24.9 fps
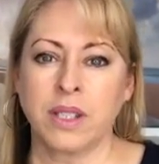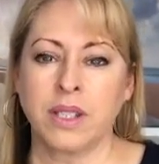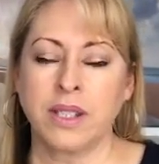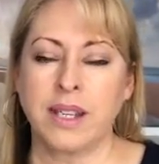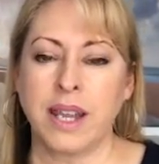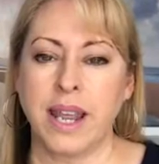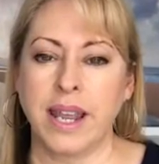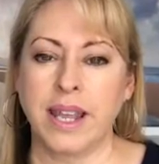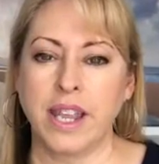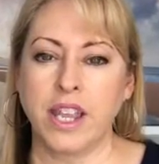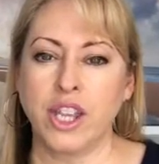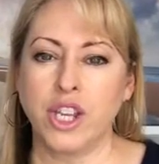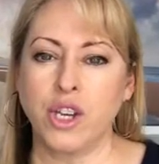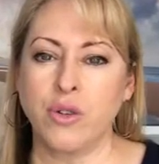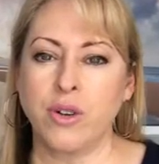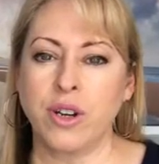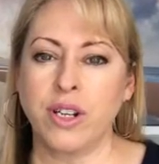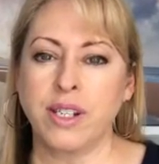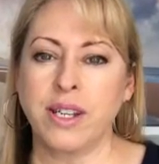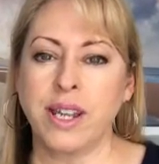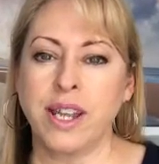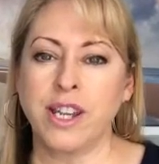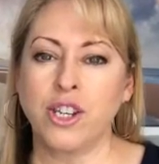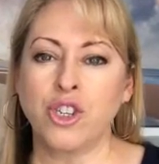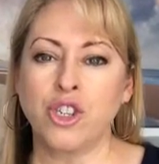Taking your
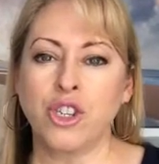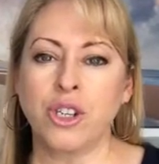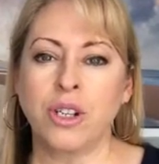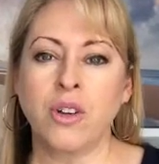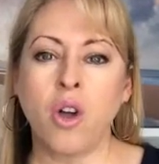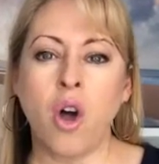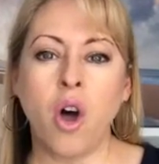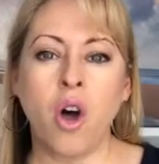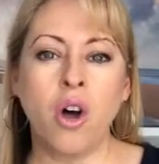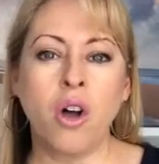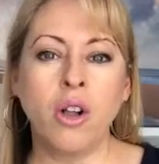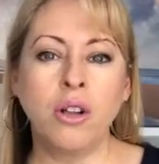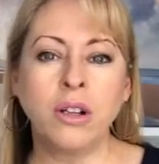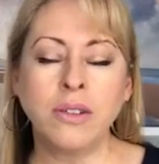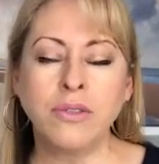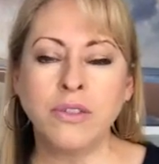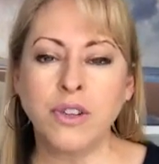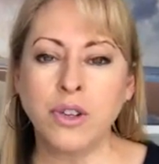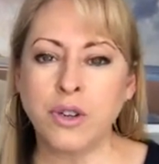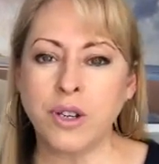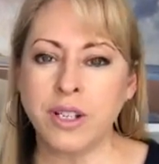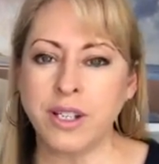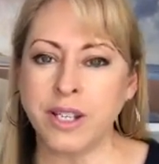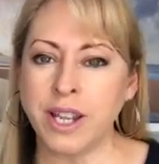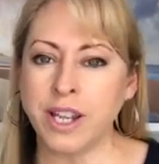attention, all of
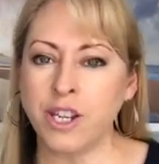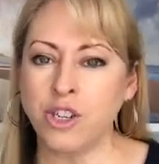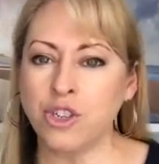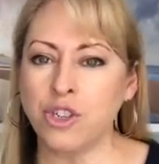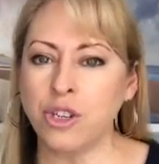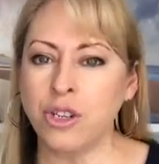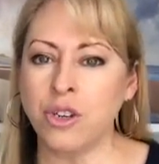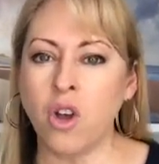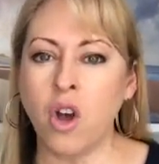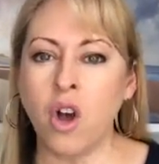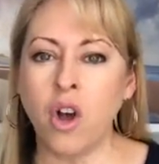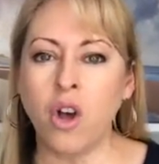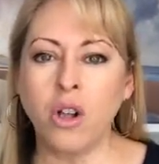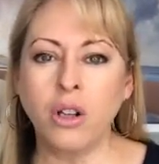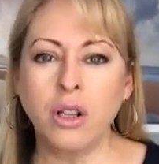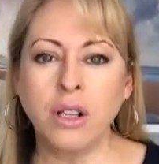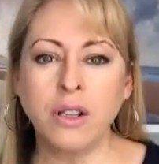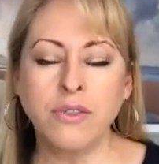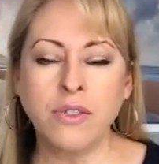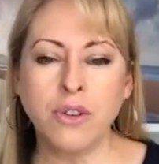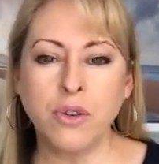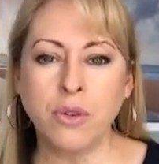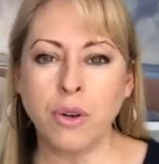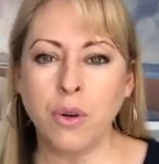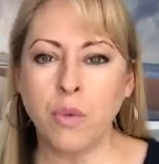
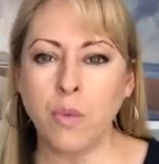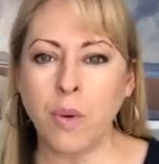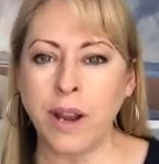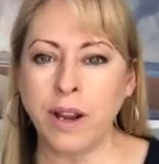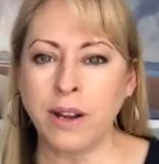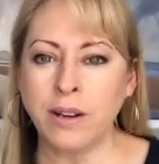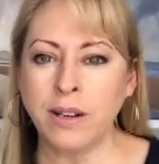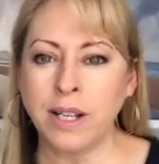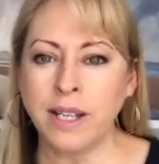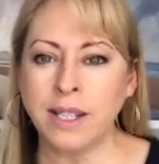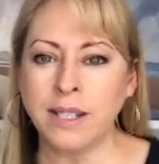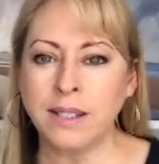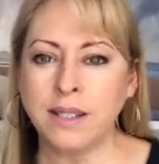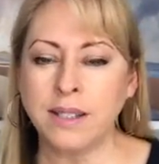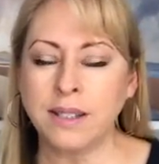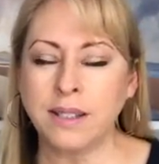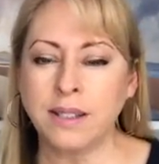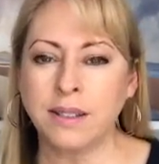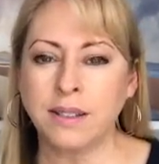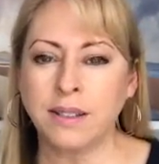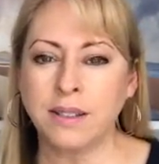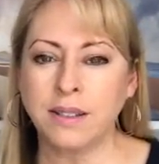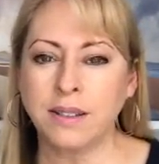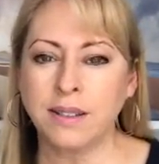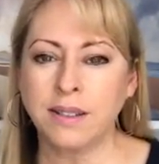your
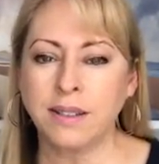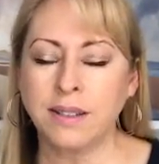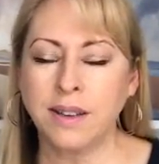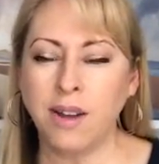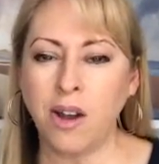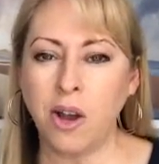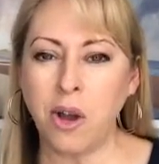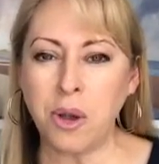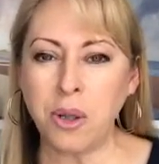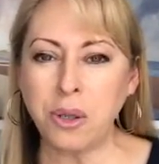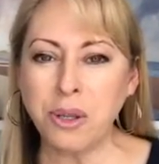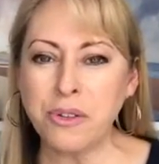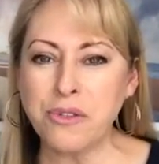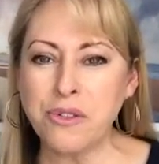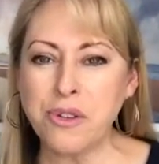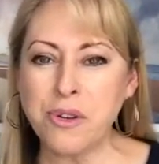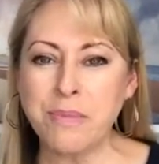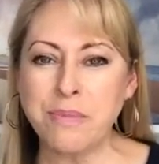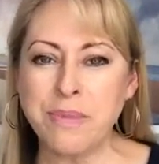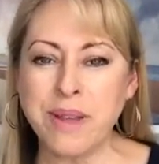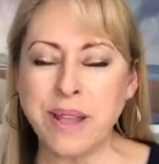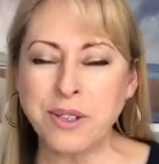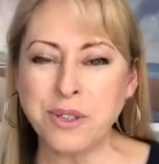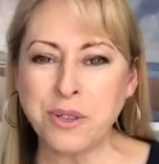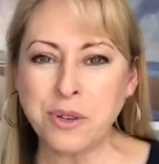awareness, all of your
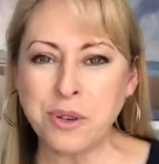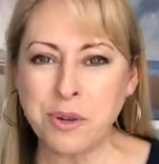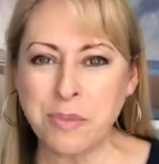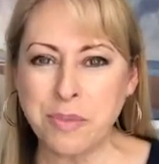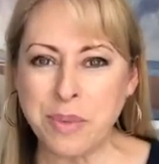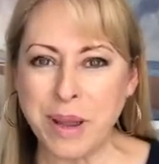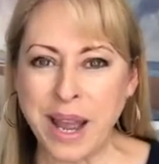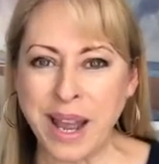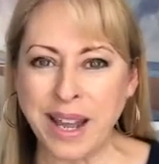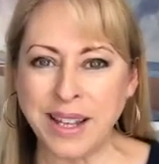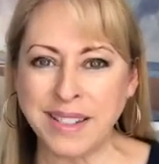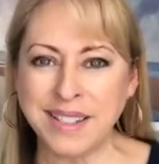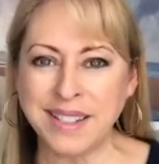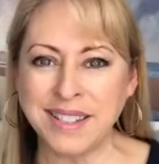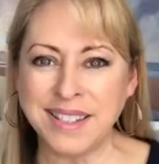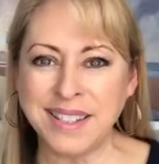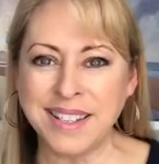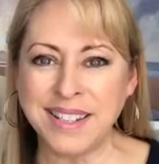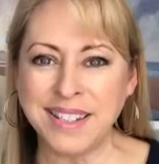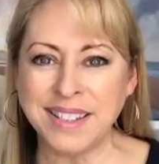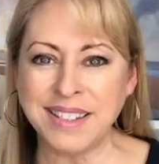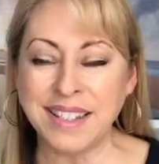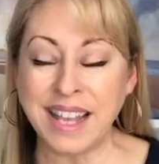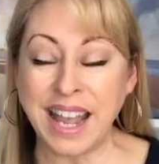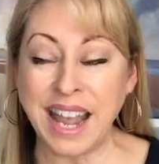mental
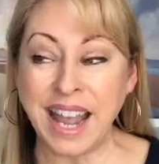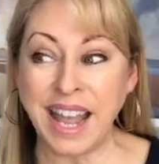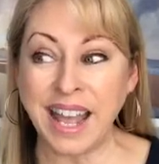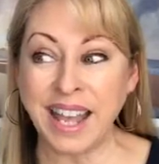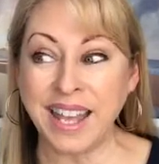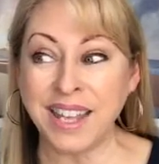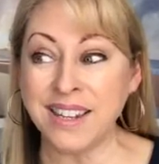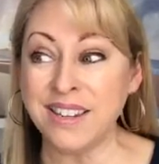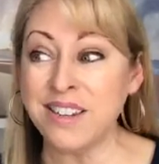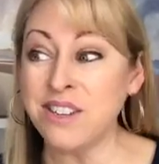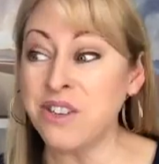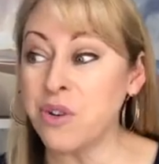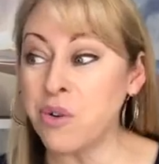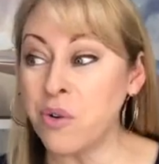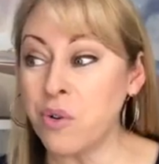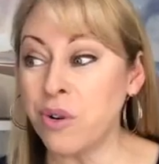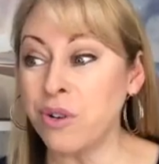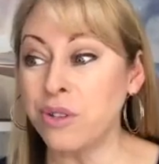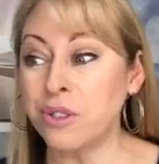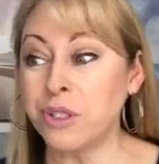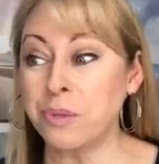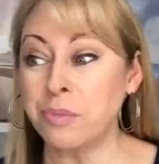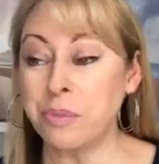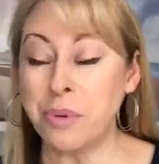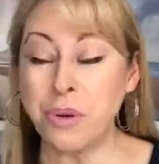capacities and your
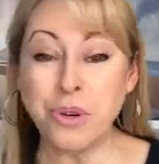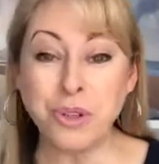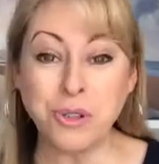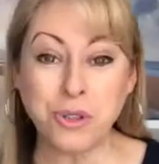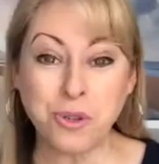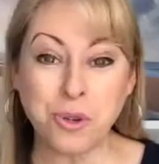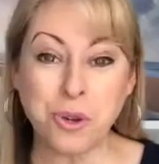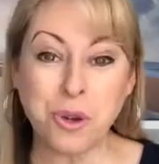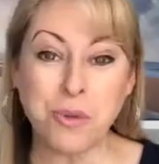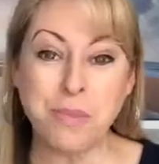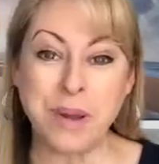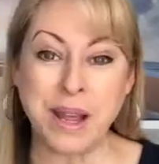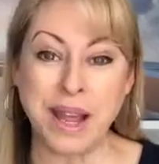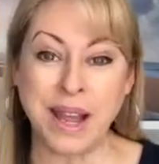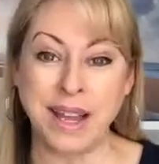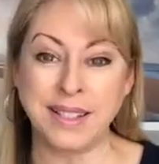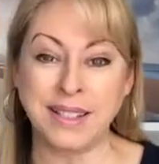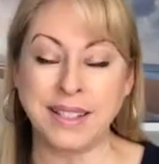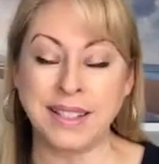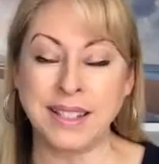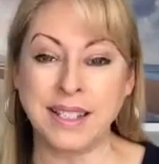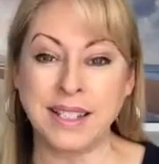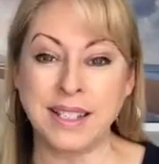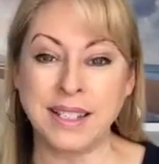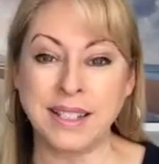spiritual
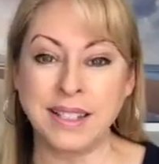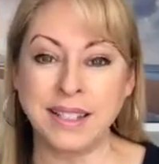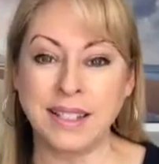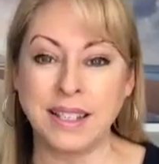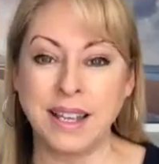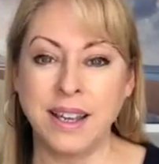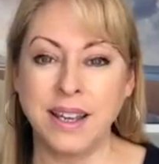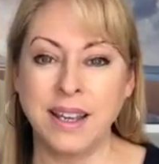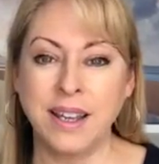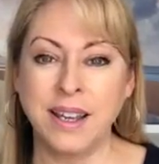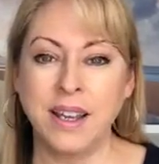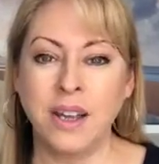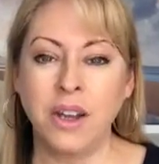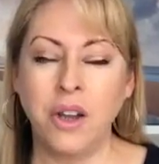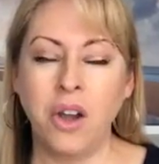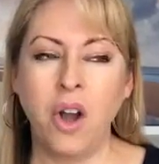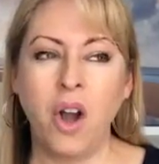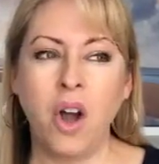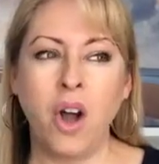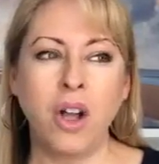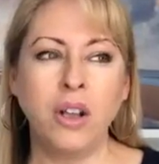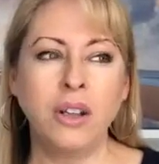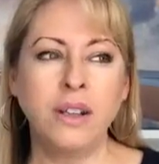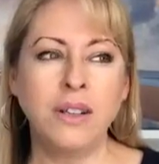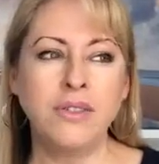capacities,
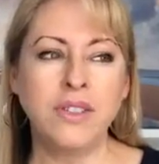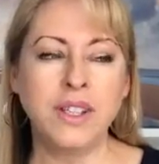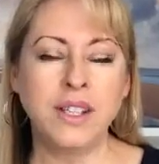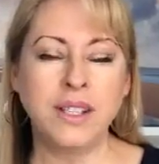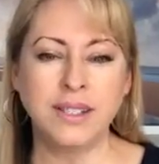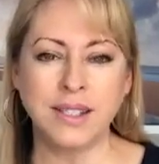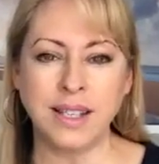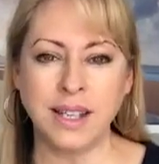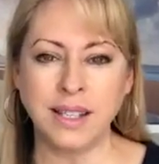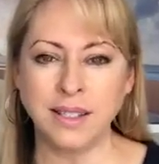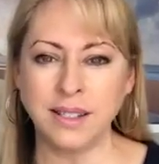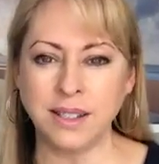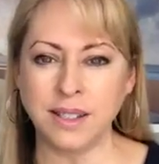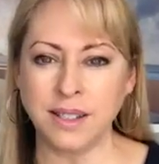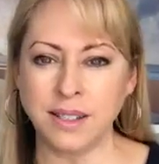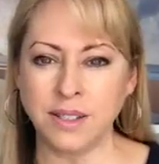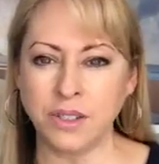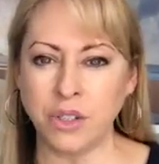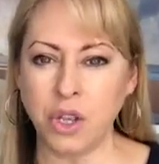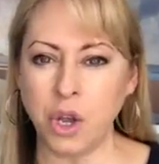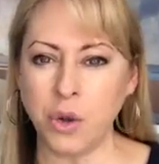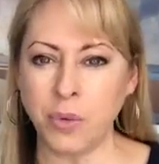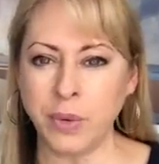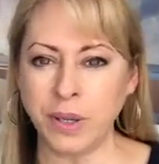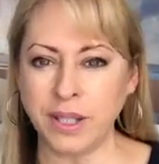all of the senses
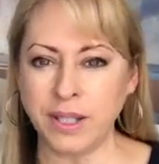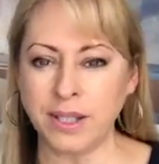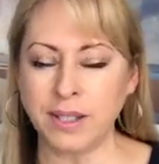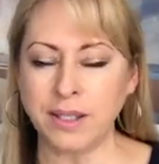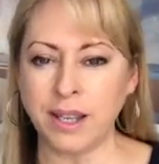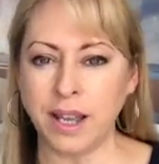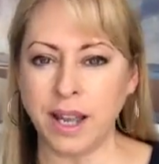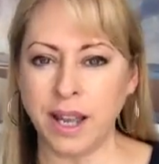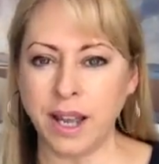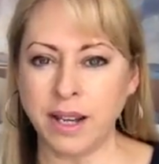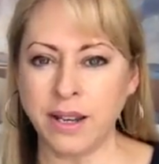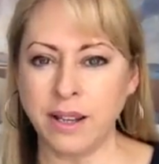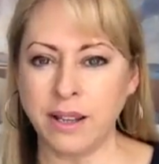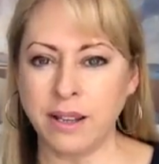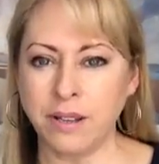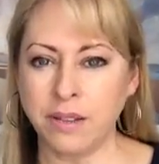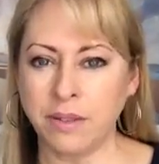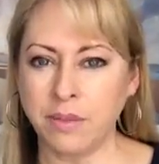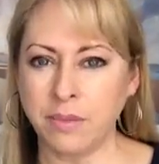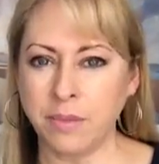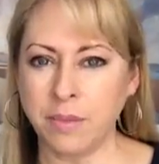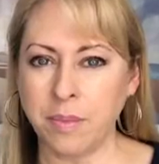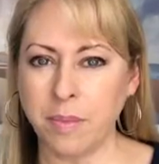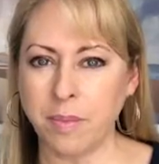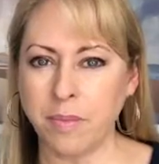go inside.
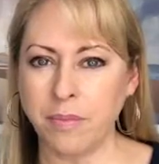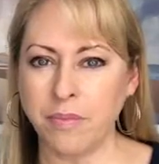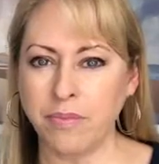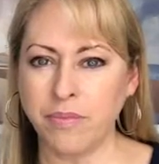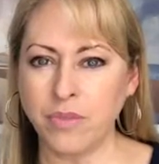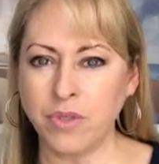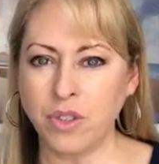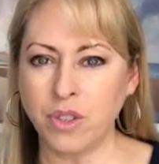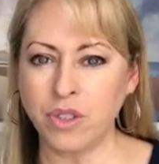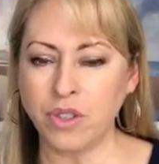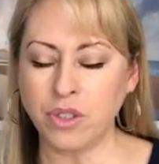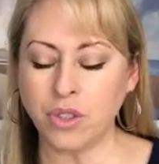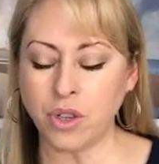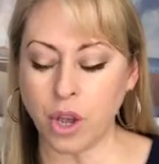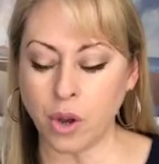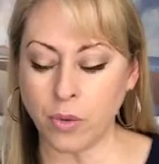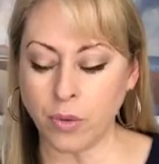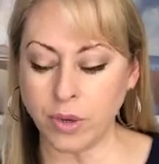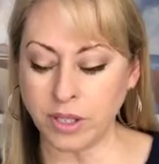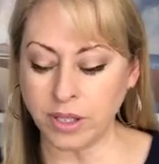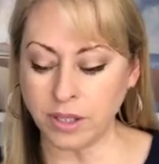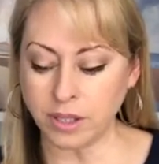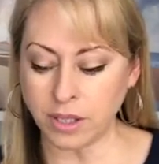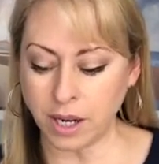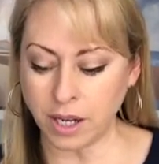Just go
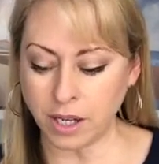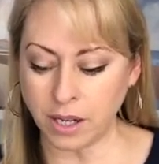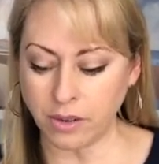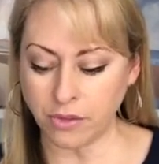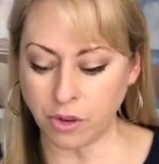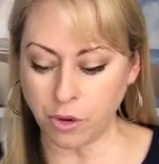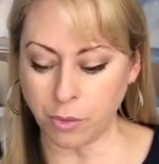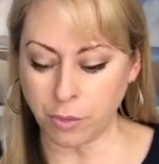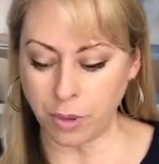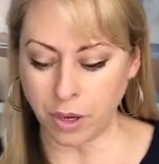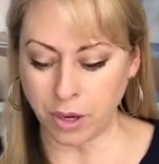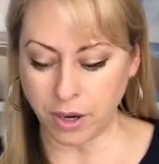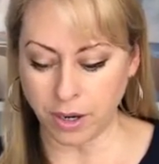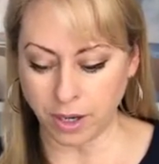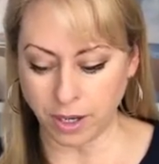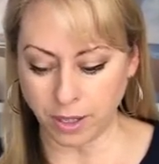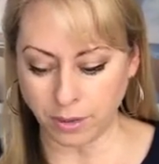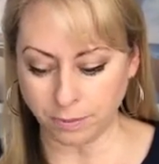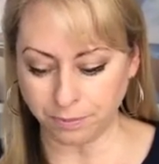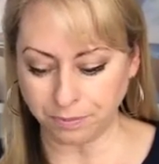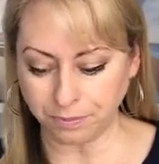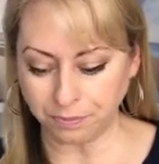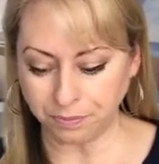inside of your body.